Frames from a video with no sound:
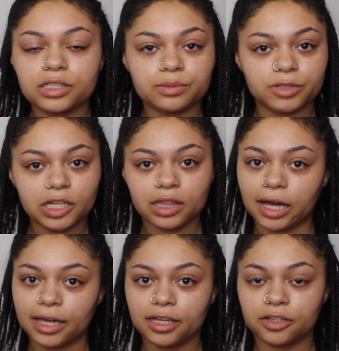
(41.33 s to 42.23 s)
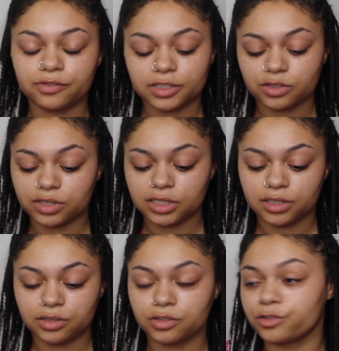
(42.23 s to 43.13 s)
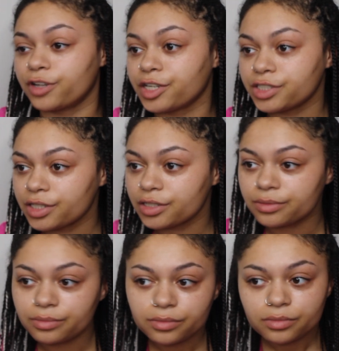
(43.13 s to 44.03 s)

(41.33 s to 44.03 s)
It's pretty light. It feels really refreshing.